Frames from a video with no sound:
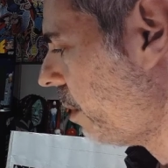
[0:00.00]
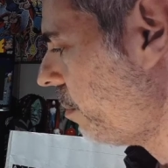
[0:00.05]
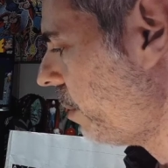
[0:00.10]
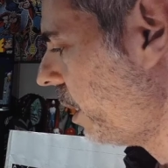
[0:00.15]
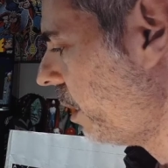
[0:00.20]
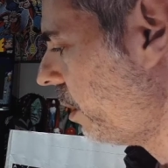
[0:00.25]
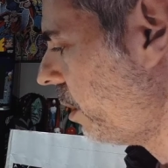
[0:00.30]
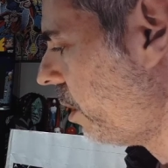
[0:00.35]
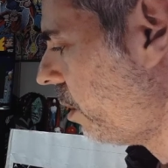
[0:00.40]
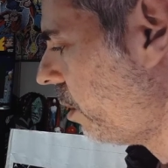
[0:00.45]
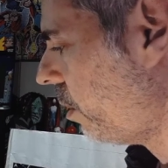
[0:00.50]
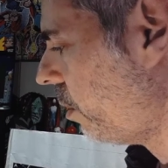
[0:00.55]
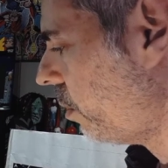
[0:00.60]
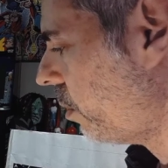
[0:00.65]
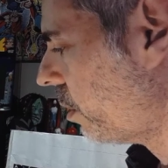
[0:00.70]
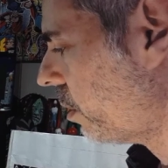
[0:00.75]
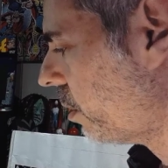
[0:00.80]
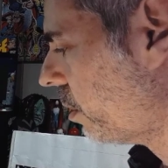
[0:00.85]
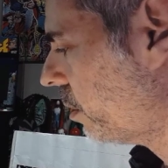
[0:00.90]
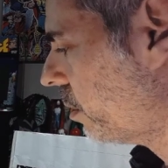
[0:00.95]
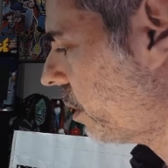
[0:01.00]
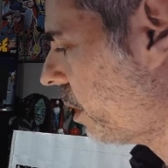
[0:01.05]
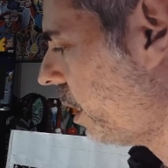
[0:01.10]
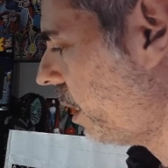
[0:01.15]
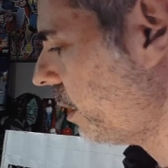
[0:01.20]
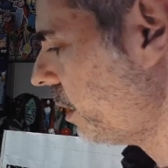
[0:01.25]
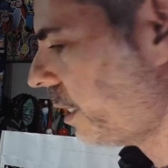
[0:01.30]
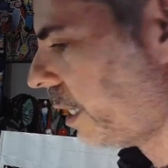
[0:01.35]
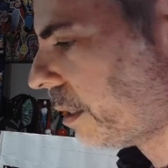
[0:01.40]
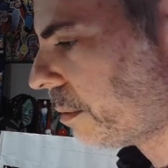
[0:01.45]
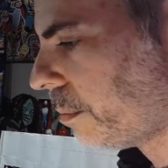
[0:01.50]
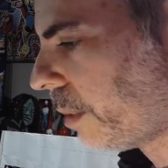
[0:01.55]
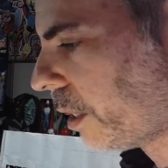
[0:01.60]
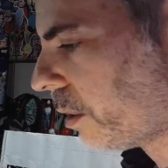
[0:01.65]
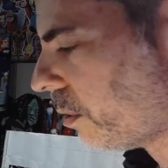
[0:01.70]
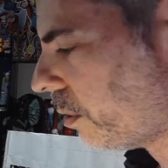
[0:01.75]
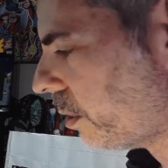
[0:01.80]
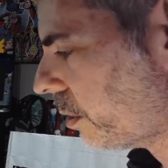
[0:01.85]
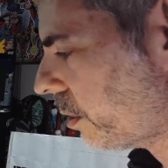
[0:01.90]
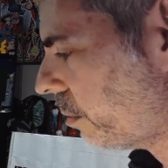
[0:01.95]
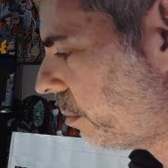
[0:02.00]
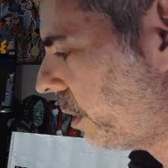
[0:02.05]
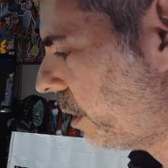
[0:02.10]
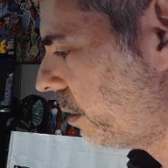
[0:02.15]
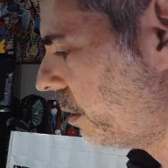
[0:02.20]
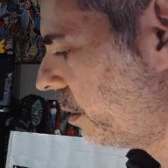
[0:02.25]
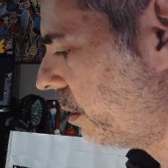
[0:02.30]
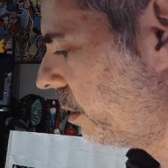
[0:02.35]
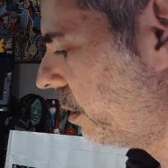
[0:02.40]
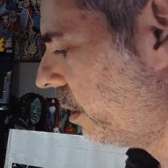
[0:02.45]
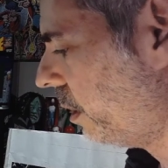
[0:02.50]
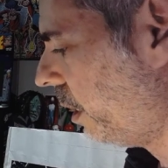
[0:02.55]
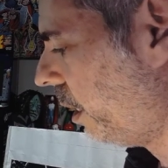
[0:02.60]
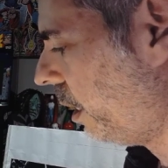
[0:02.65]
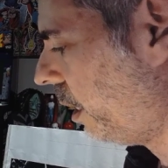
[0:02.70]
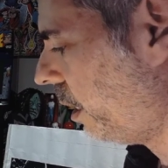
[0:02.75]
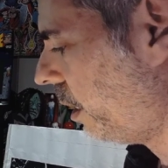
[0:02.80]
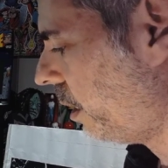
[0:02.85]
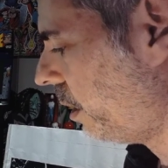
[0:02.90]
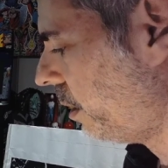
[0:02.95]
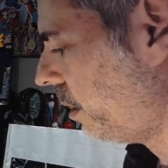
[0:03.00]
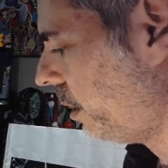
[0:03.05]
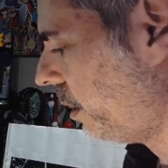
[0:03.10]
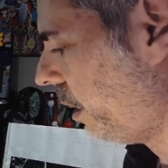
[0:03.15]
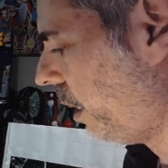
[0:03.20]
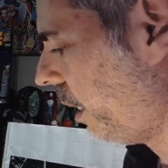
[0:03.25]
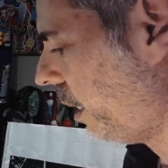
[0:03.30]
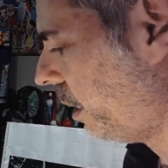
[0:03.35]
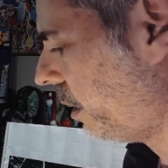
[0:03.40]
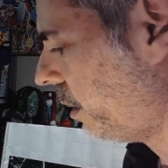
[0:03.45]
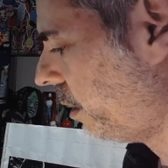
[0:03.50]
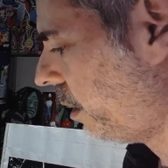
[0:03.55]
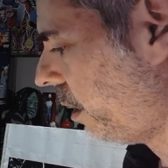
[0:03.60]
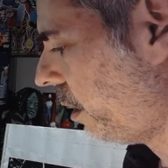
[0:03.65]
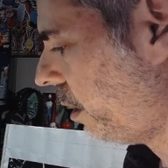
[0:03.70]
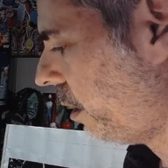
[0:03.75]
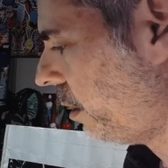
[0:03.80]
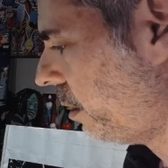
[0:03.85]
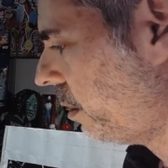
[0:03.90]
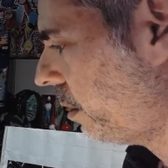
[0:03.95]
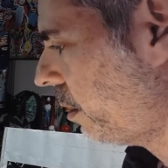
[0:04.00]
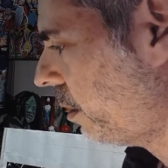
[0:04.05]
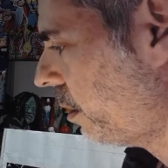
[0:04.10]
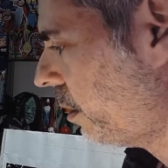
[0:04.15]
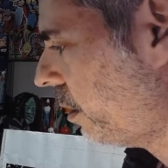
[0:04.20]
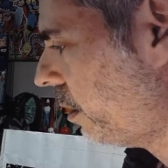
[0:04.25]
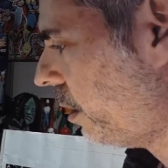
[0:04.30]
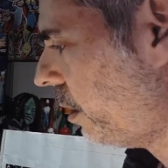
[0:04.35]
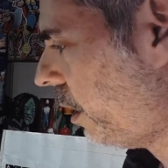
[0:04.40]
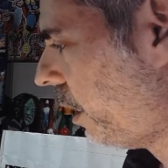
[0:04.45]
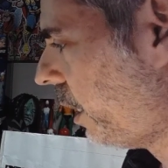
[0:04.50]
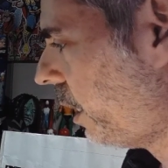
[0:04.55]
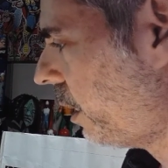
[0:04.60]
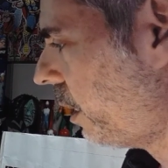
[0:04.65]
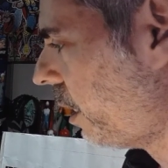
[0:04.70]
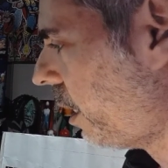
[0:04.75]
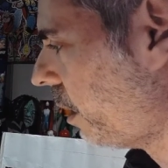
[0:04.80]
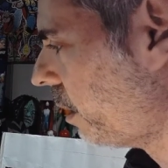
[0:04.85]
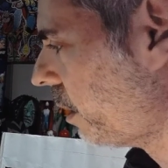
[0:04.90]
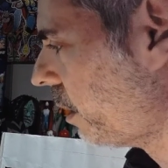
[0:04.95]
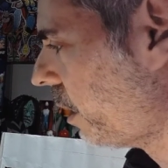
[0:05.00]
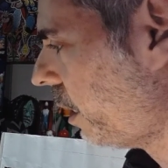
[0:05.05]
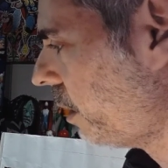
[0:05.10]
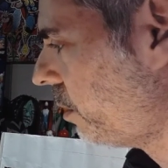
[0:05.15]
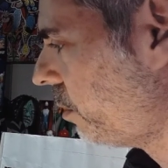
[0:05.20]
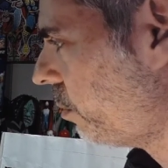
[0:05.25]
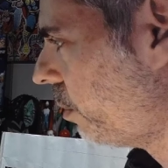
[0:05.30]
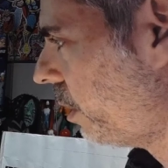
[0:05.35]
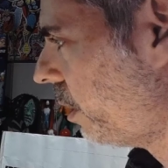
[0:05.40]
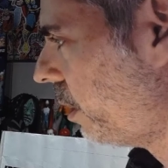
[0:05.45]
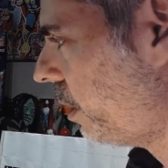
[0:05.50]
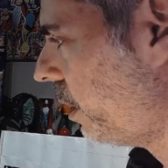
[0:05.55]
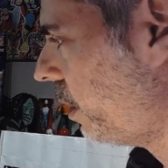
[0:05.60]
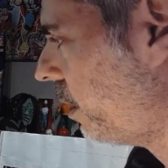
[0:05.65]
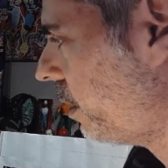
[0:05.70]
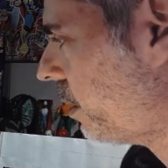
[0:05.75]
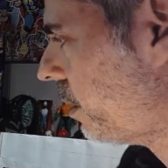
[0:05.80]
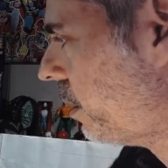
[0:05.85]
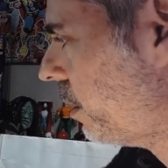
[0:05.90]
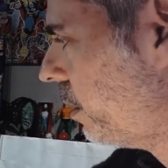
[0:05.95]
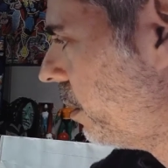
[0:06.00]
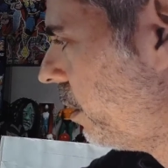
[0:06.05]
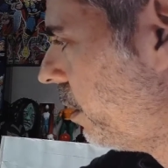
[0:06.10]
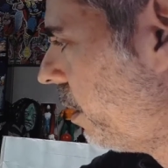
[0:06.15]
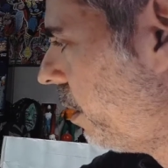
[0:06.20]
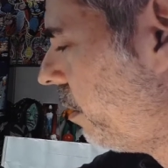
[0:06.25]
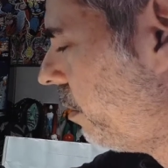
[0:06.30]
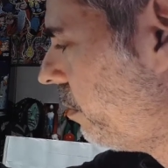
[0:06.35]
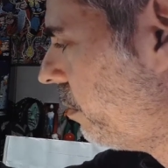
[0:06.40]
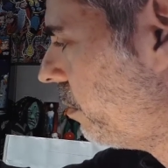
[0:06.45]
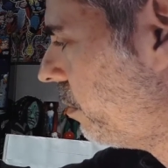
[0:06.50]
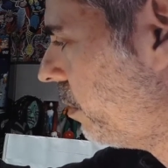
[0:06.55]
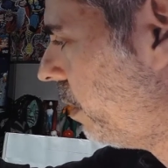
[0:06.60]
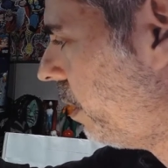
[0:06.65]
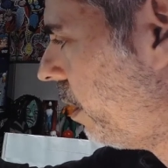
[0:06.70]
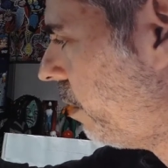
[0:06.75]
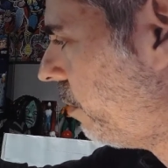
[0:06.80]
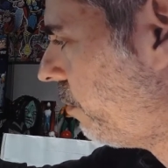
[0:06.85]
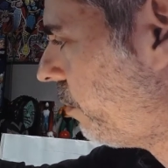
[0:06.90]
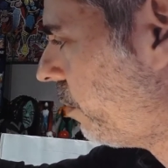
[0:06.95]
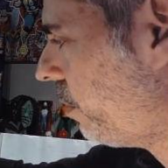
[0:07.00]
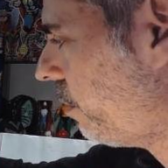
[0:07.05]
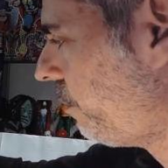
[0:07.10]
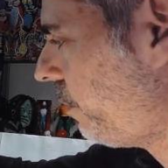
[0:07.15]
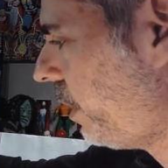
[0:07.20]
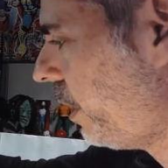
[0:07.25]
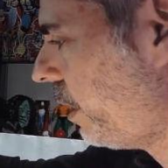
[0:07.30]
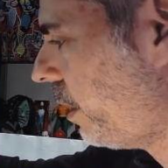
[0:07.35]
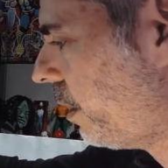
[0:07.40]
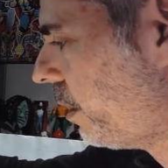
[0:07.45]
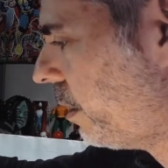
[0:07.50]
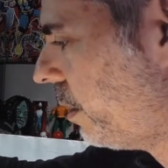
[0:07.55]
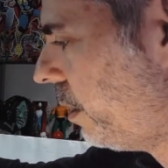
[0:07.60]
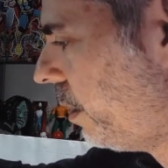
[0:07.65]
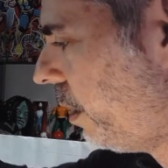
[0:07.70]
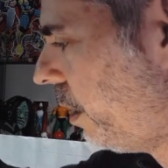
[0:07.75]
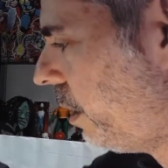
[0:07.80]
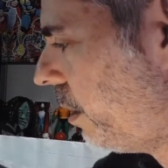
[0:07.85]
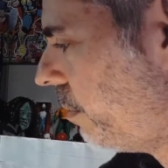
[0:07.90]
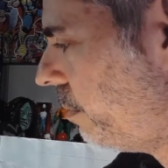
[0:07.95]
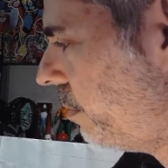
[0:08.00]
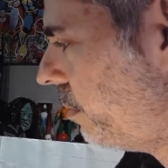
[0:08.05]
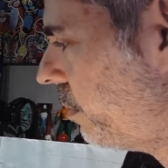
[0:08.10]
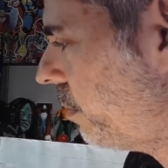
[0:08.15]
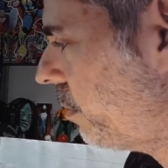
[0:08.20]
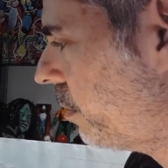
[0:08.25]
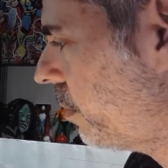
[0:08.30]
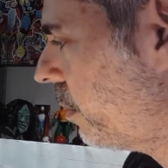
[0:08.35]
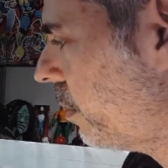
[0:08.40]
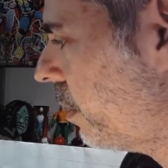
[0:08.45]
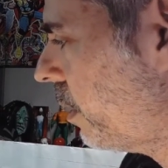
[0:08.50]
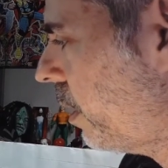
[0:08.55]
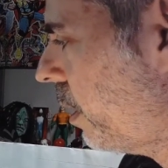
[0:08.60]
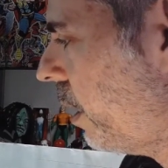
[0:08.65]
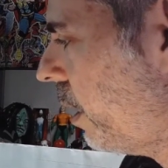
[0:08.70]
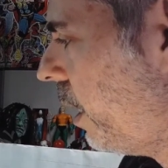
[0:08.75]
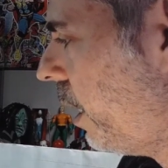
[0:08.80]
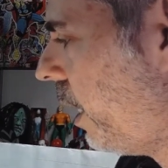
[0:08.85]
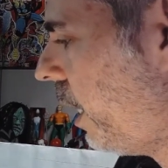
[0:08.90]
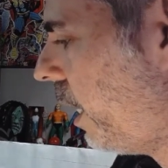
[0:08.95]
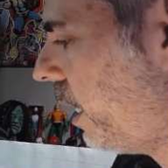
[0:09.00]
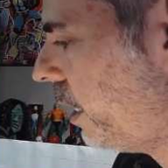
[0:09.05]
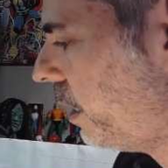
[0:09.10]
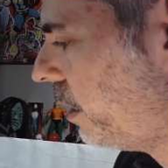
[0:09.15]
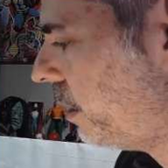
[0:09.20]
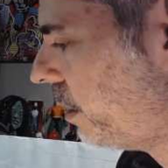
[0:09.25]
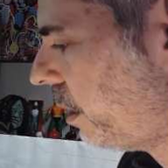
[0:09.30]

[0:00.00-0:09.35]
know or contact Mike Alderman, and I'll get you one of these, you know, for a fee. And